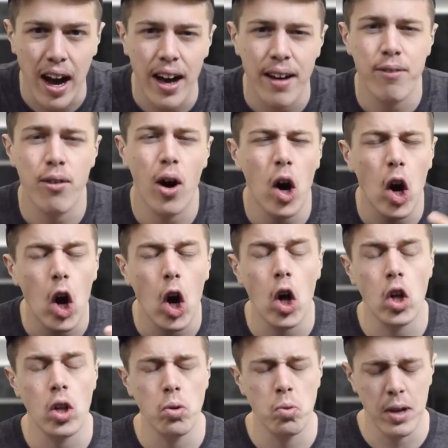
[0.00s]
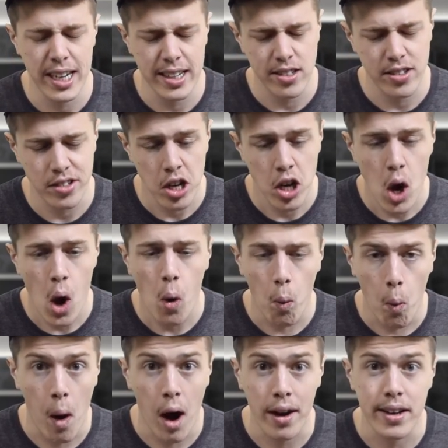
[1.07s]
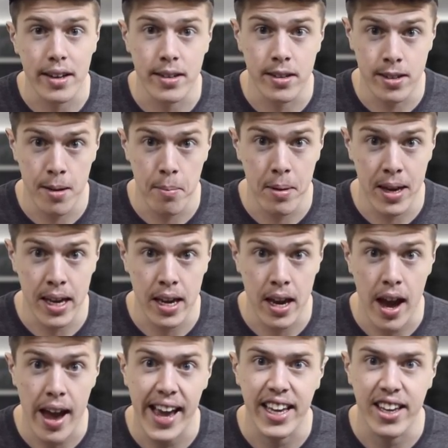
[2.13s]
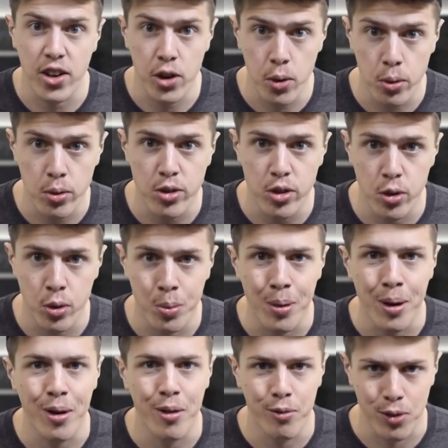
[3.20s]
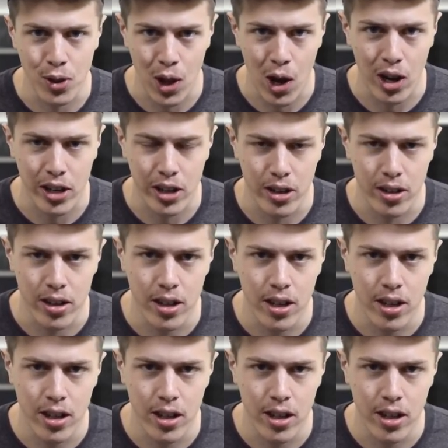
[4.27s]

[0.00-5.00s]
I've always wanted to be a YouTube vlogger.